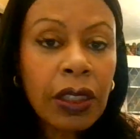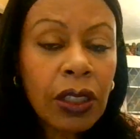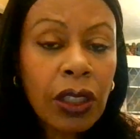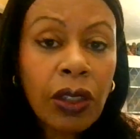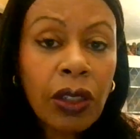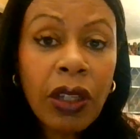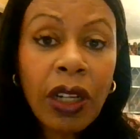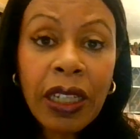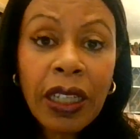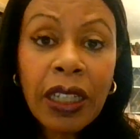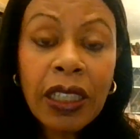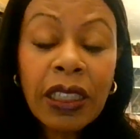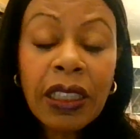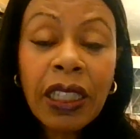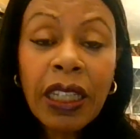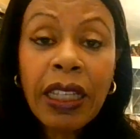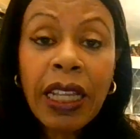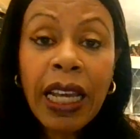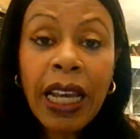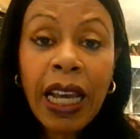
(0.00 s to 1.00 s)
So, like I
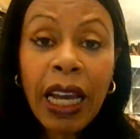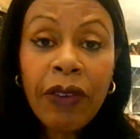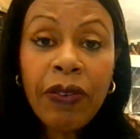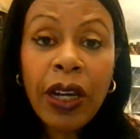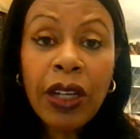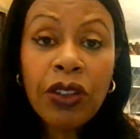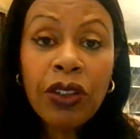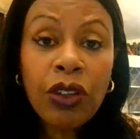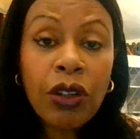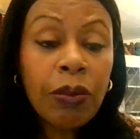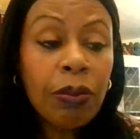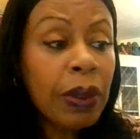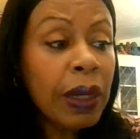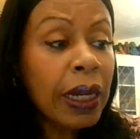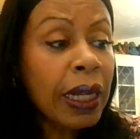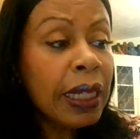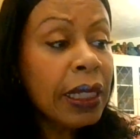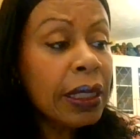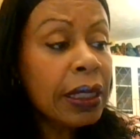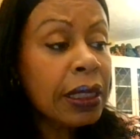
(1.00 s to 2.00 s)
said, they have had
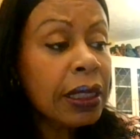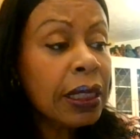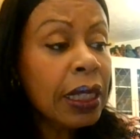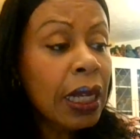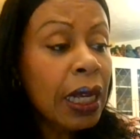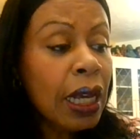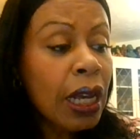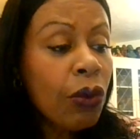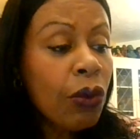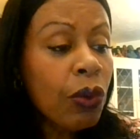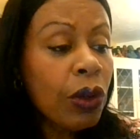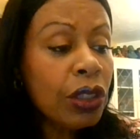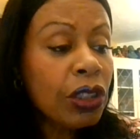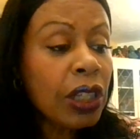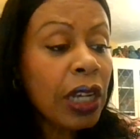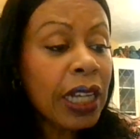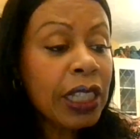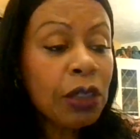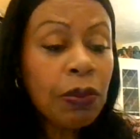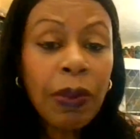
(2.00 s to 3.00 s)
complaints, which
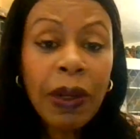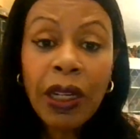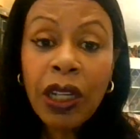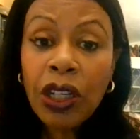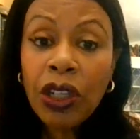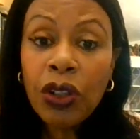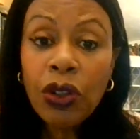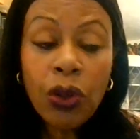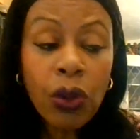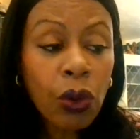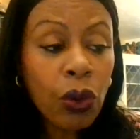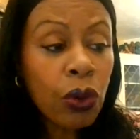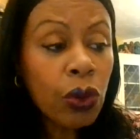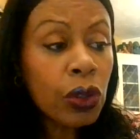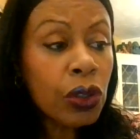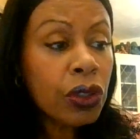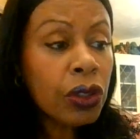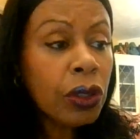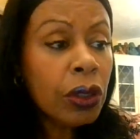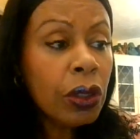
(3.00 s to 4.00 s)
has been ignored.